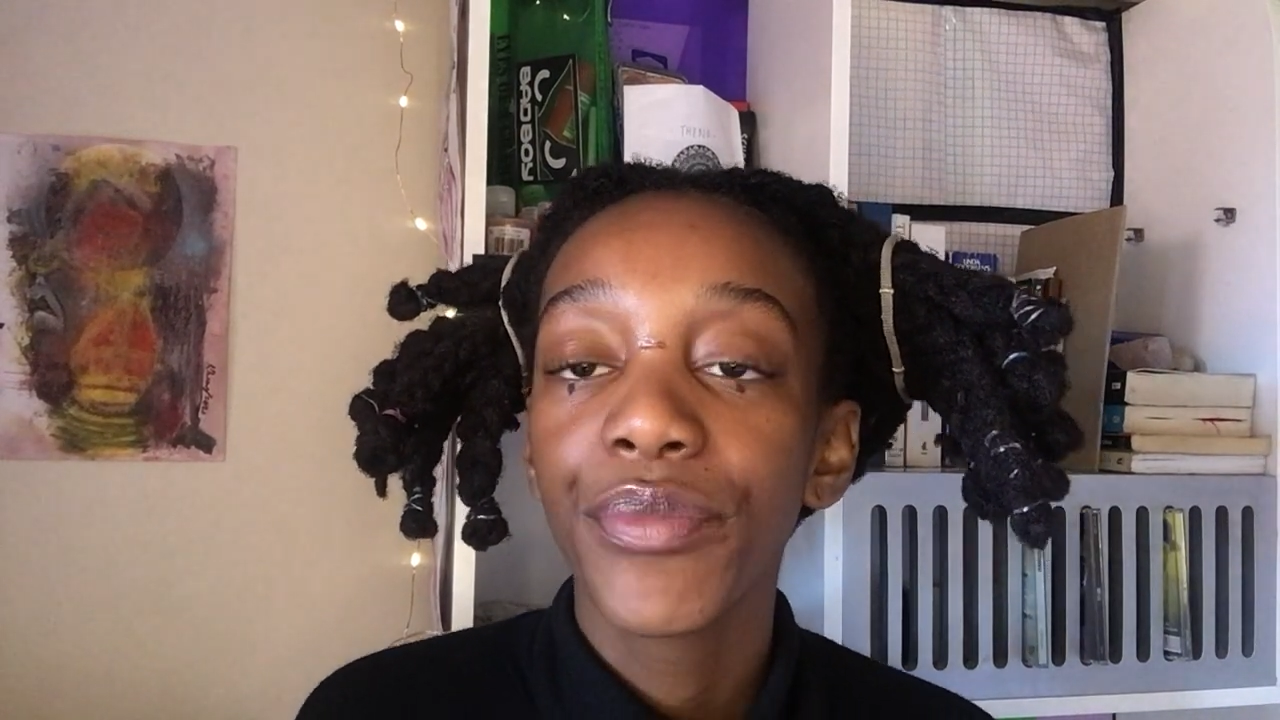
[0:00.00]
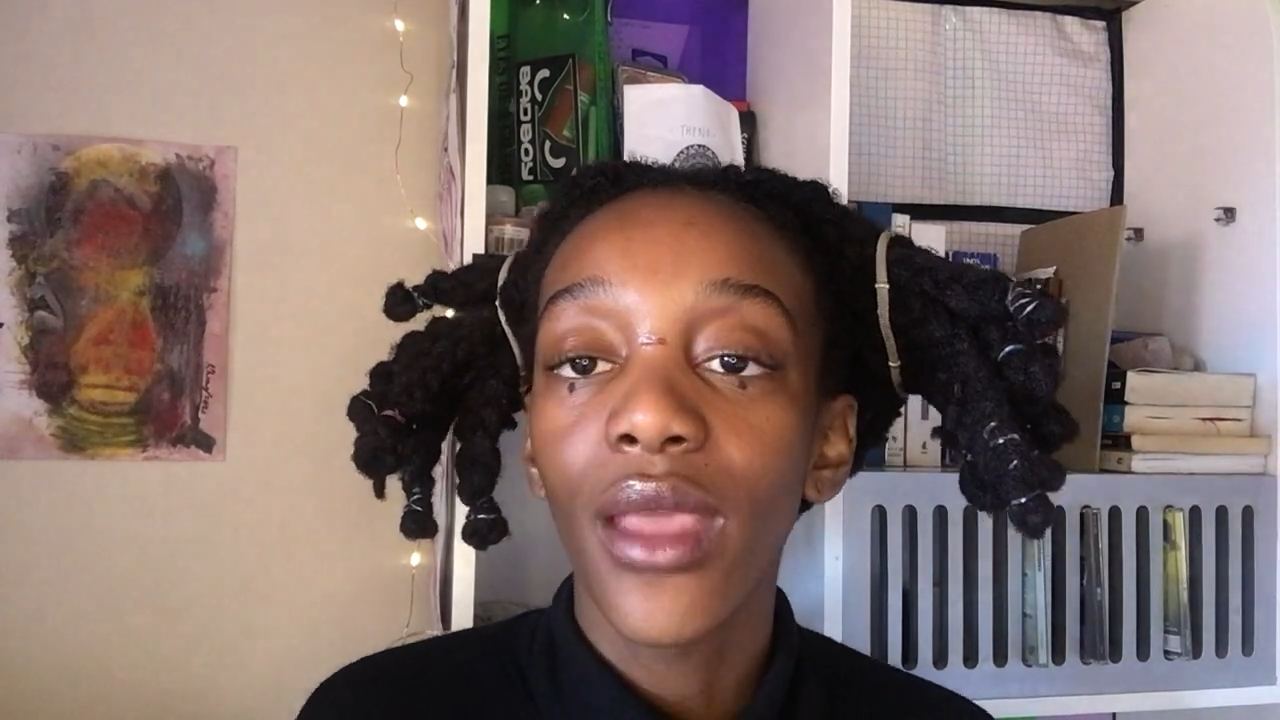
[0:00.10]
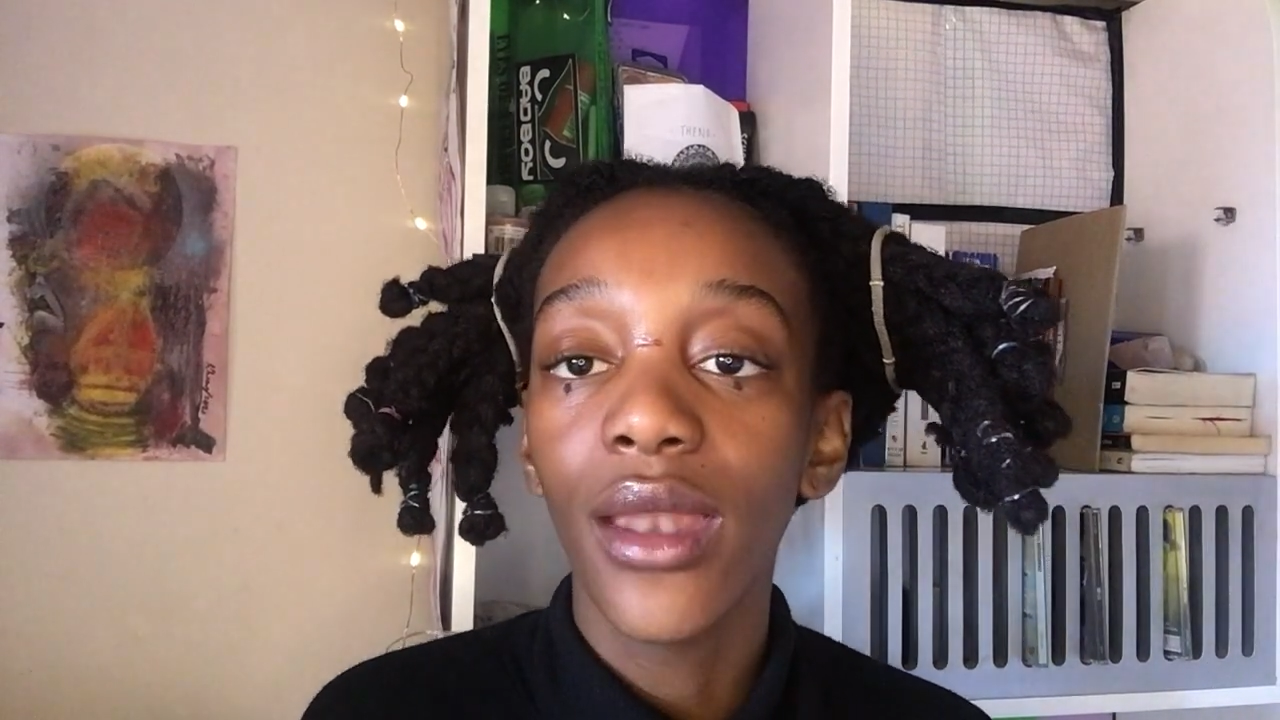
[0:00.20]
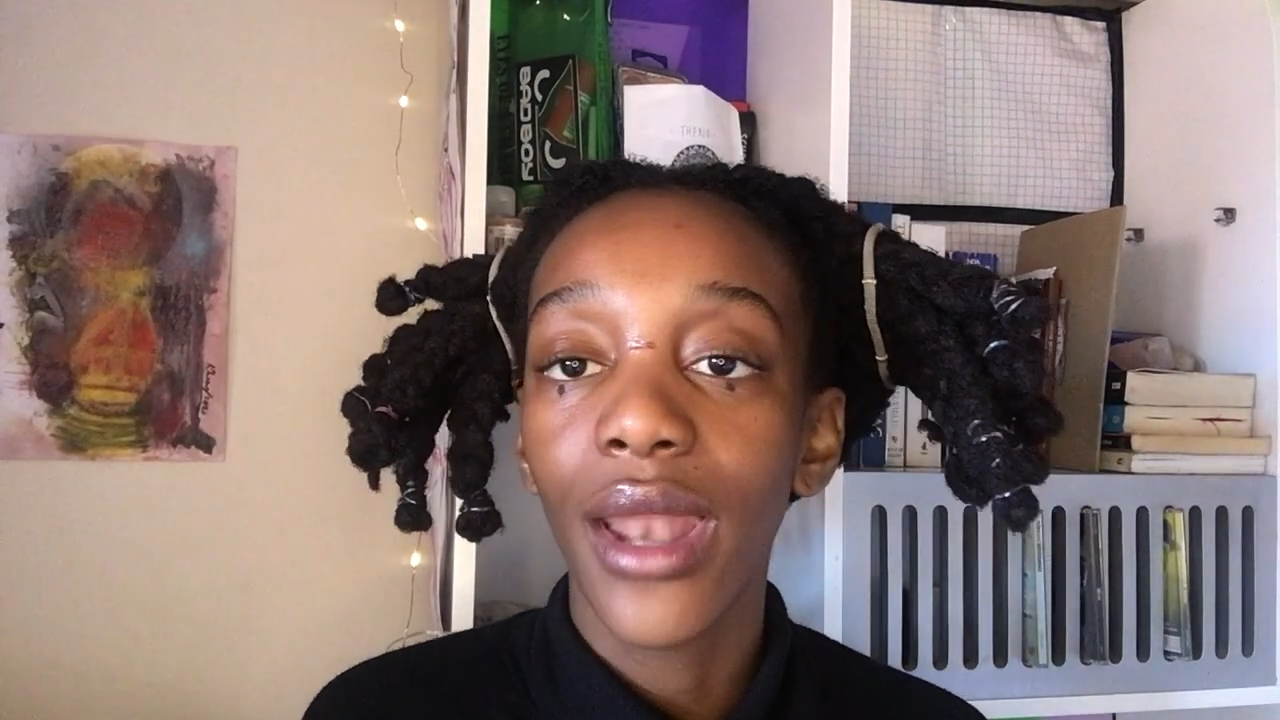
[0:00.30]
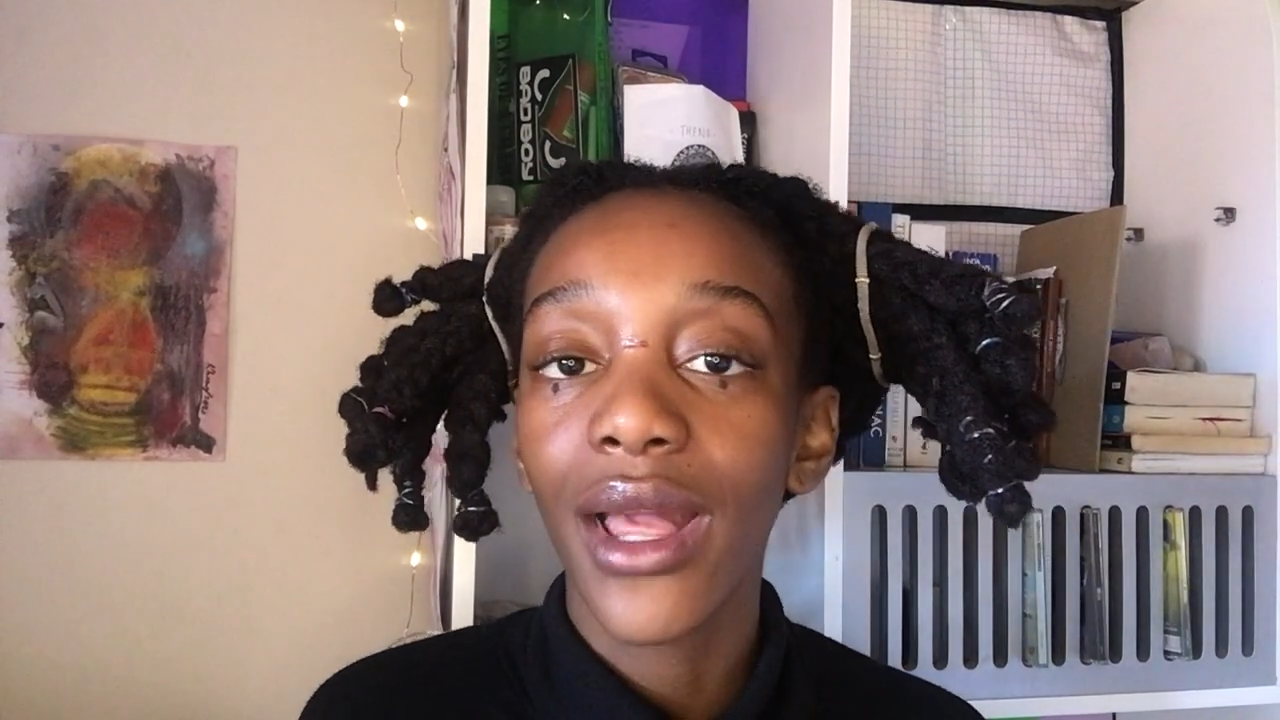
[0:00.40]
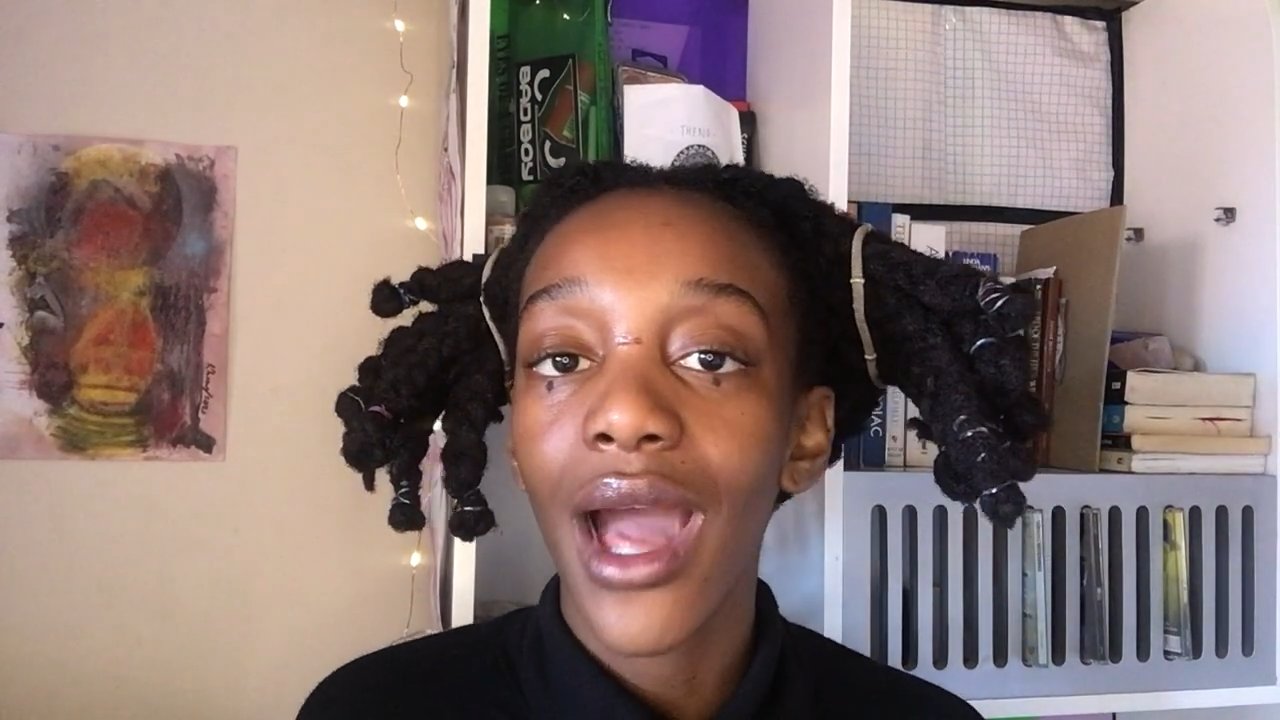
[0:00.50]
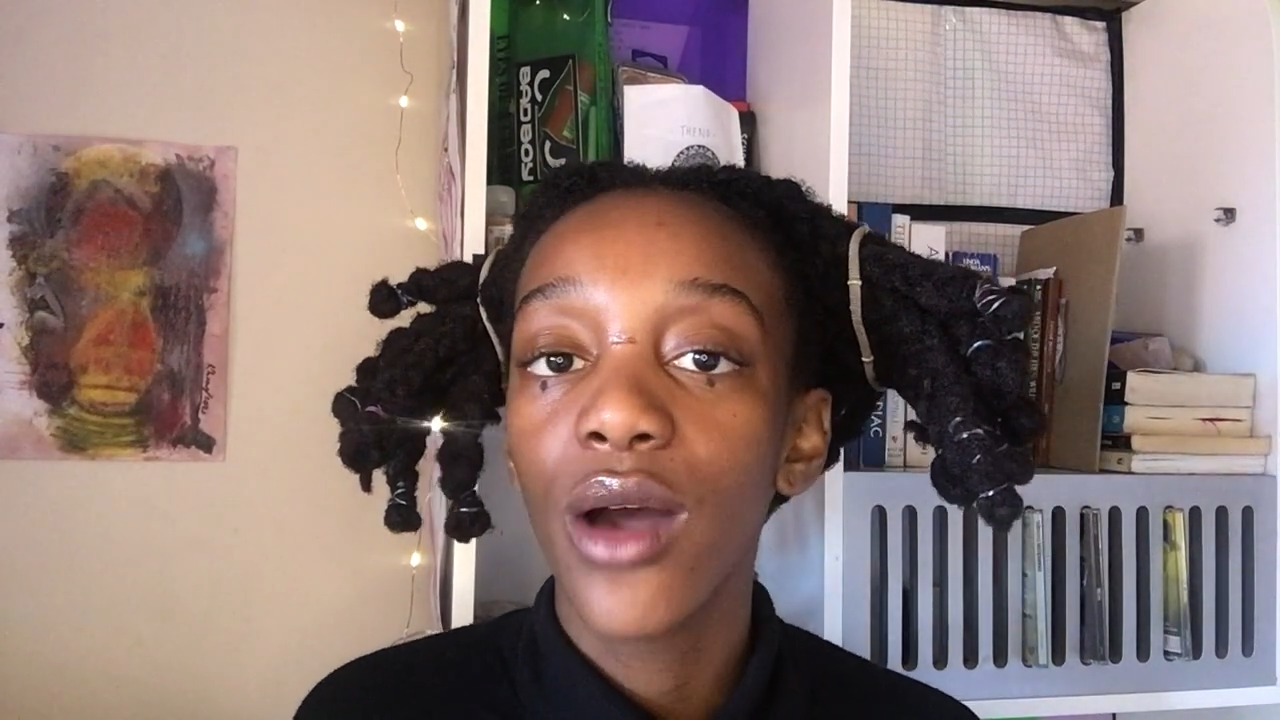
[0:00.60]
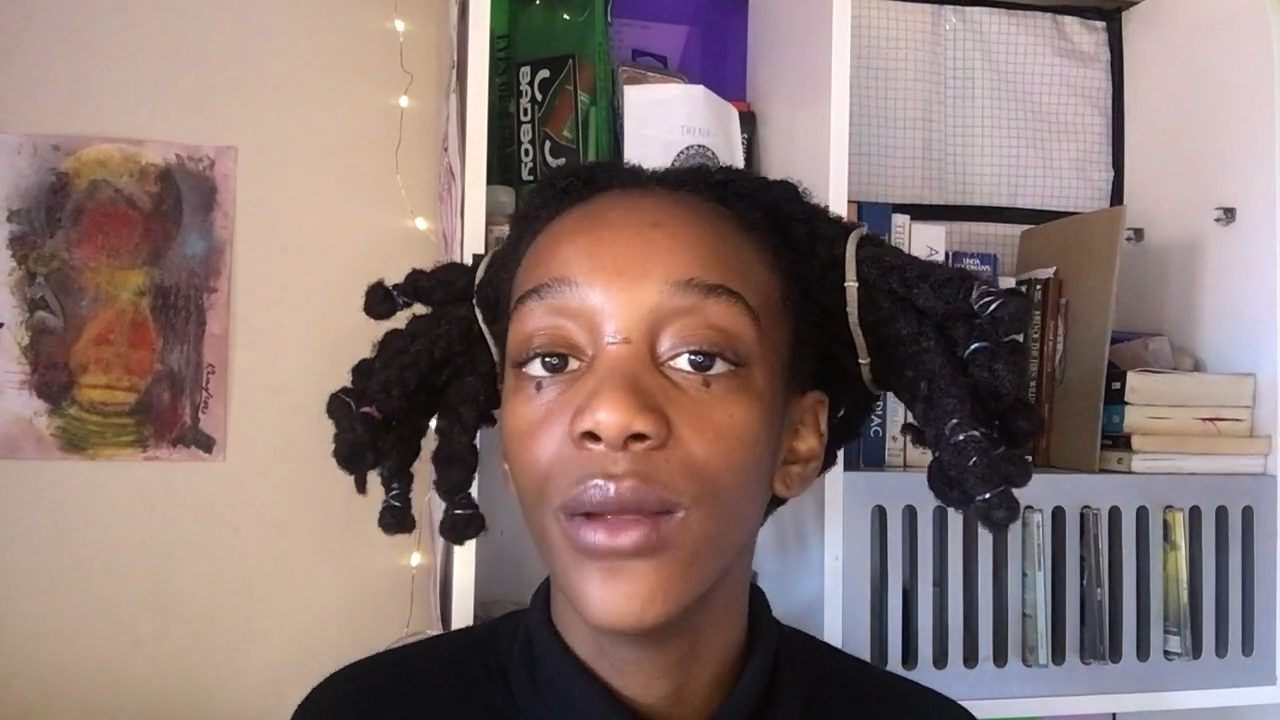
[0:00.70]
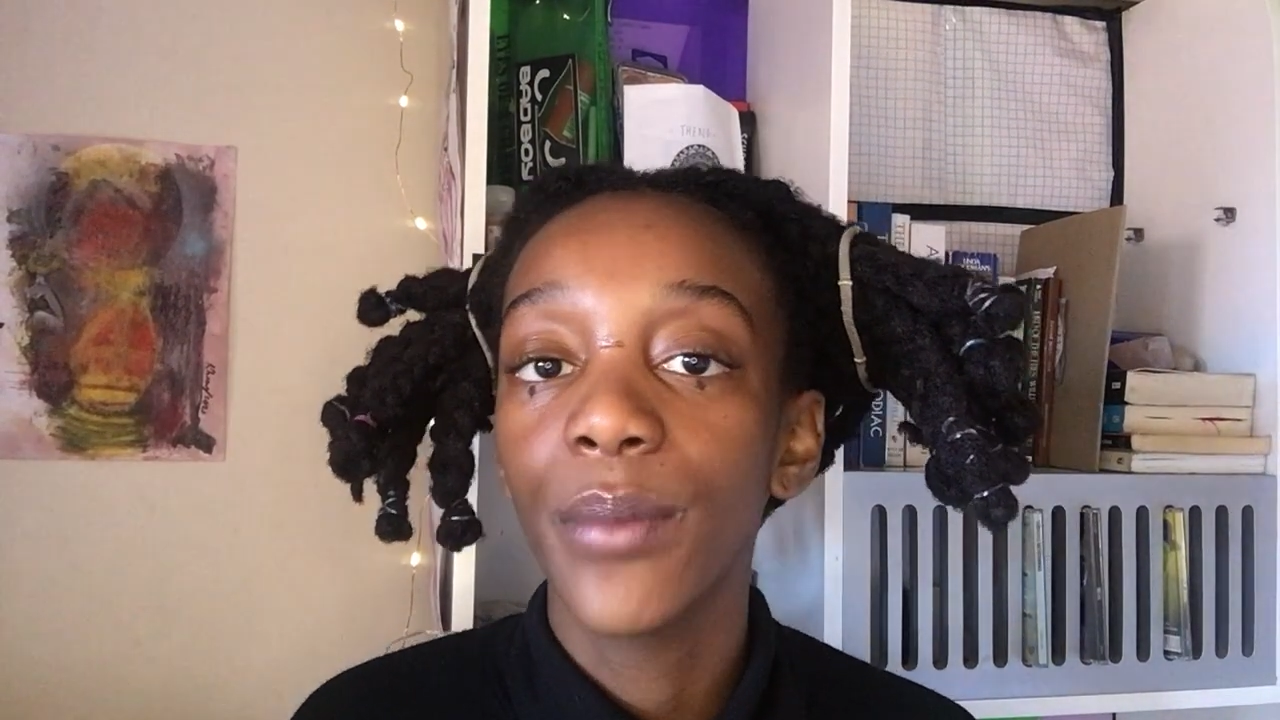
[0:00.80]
and like out